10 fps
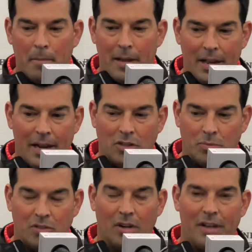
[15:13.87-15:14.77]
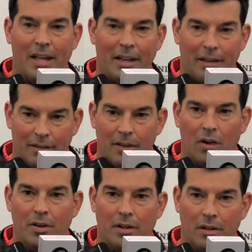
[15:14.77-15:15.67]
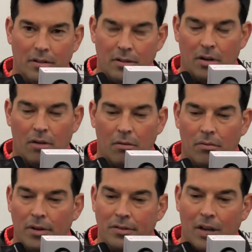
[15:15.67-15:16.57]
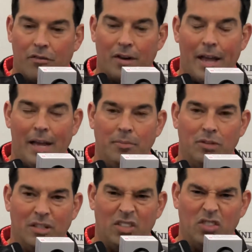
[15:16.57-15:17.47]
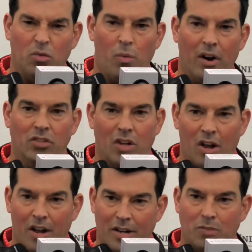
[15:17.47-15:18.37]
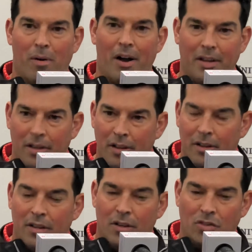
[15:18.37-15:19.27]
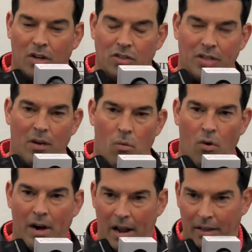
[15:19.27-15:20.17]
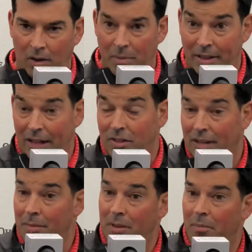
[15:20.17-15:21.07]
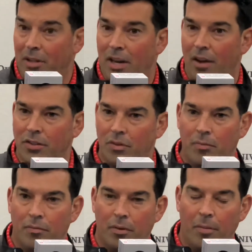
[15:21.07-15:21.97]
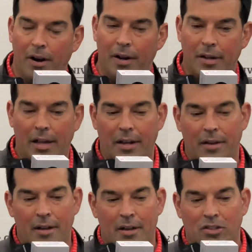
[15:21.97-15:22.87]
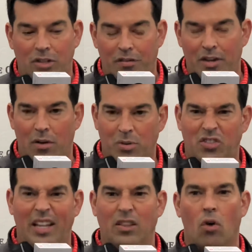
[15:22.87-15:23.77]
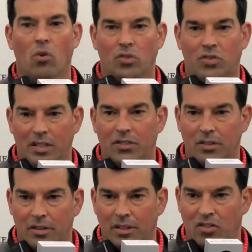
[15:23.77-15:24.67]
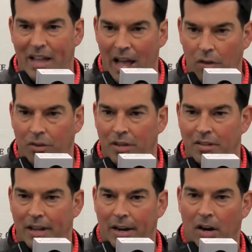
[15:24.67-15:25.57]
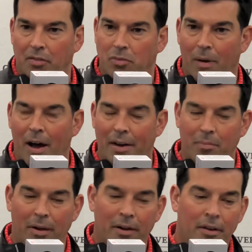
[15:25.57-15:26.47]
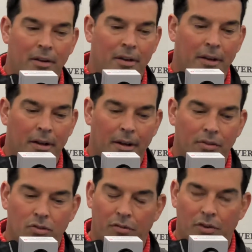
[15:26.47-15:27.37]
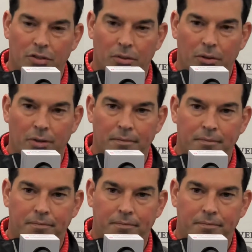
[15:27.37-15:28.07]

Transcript: and as we start getting, you know, into, you know, tougher games and the season wears on, his body, you know, starts to get worn down a little bit. That's going to be the big challenge for Brandon, and see if he can withstand the whole season, stay healthy, and take care of his body. But so far, so good.